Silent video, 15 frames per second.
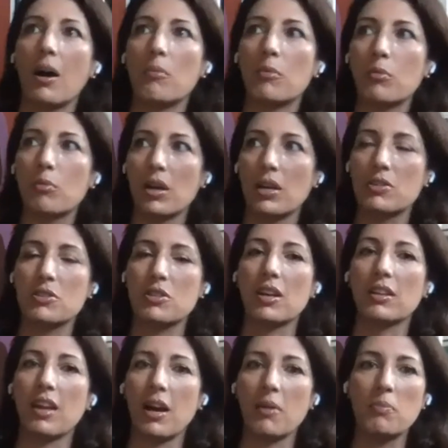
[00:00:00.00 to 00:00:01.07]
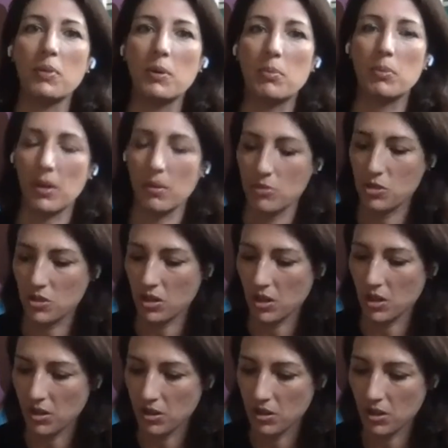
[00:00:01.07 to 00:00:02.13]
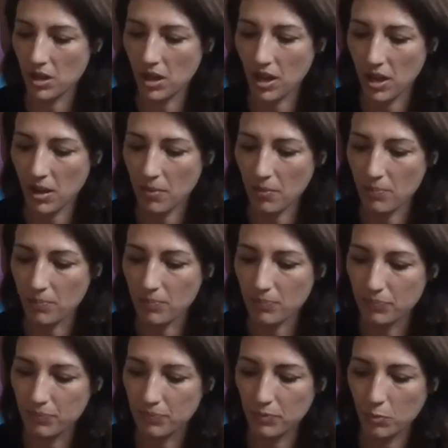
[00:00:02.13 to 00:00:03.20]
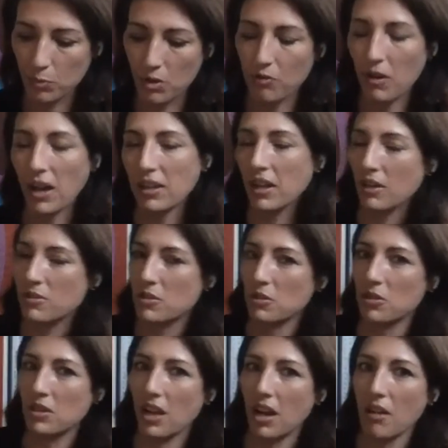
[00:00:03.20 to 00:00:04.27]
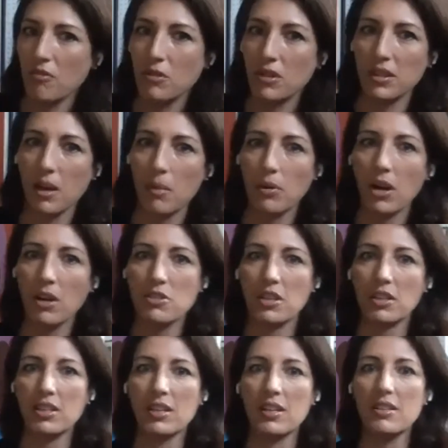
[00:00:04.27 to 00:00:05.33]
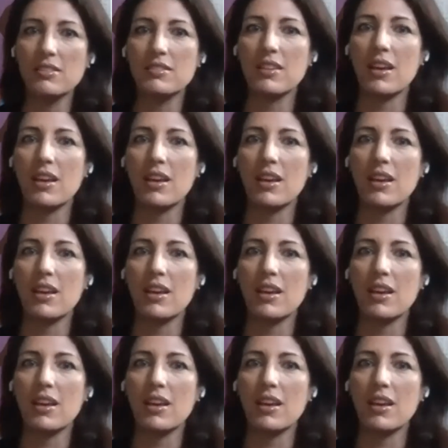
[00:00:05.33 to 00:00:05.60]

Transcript: which a lot of people I'm sure will find out soon enough what that project is,